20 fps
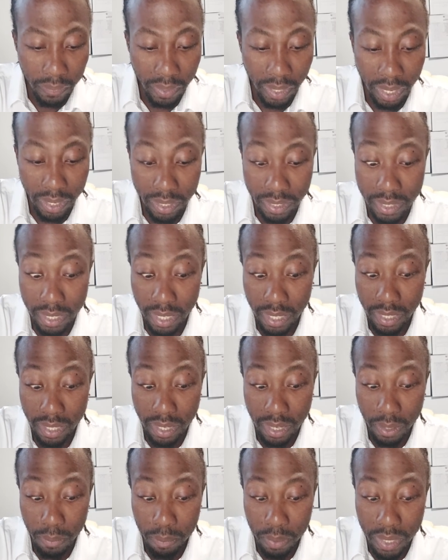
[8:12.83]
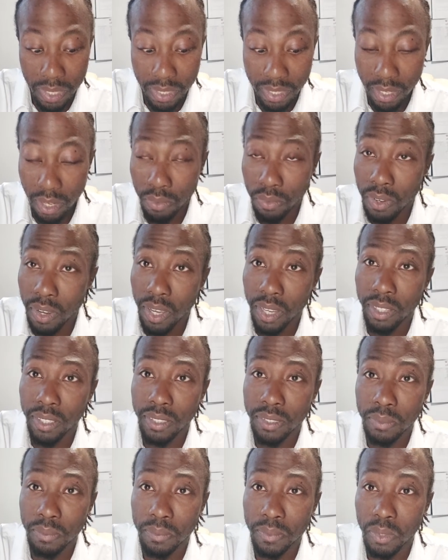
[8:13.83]
And I said the peace of
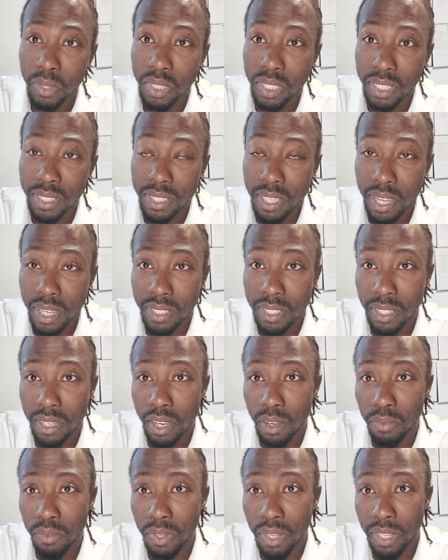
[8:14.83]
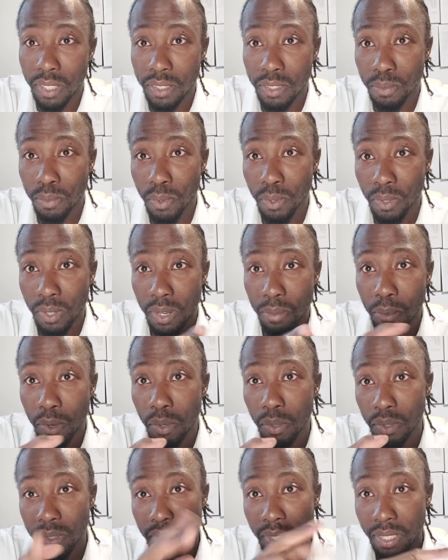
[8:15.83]
God, which I started off and spoke
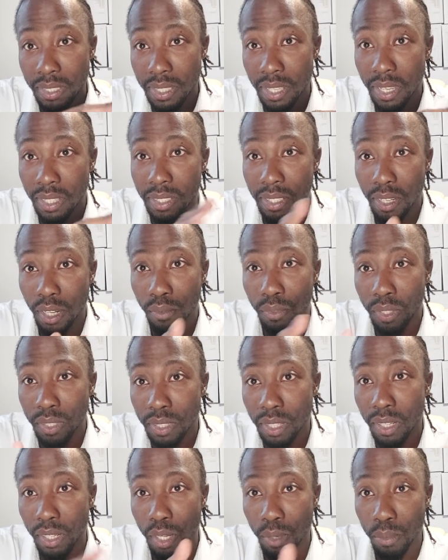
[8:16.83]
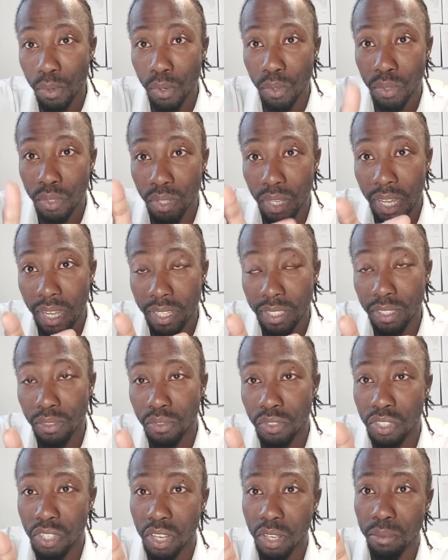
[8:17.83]
about, I started off and talk about the
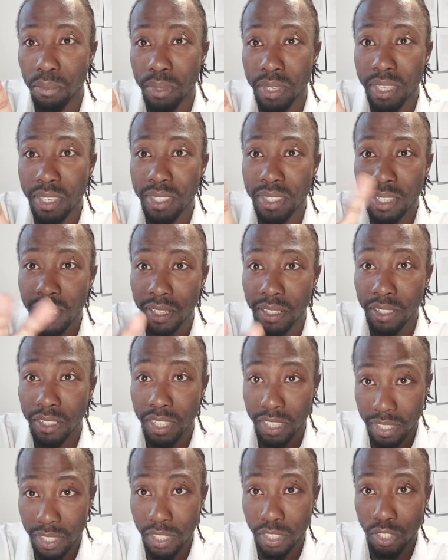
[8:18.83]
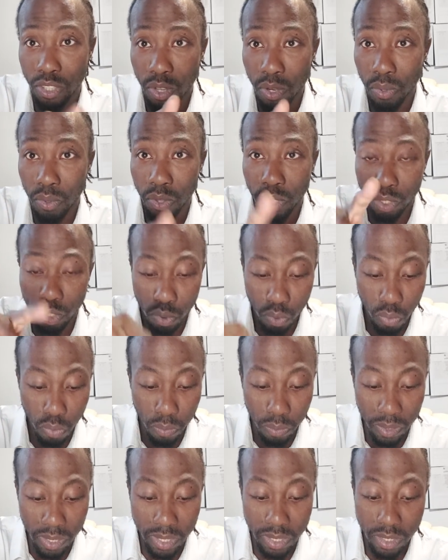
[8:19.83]
artificial peace, and this is now the
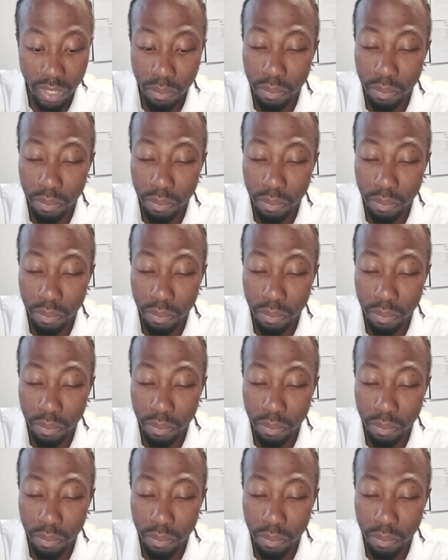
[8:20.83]
true peace.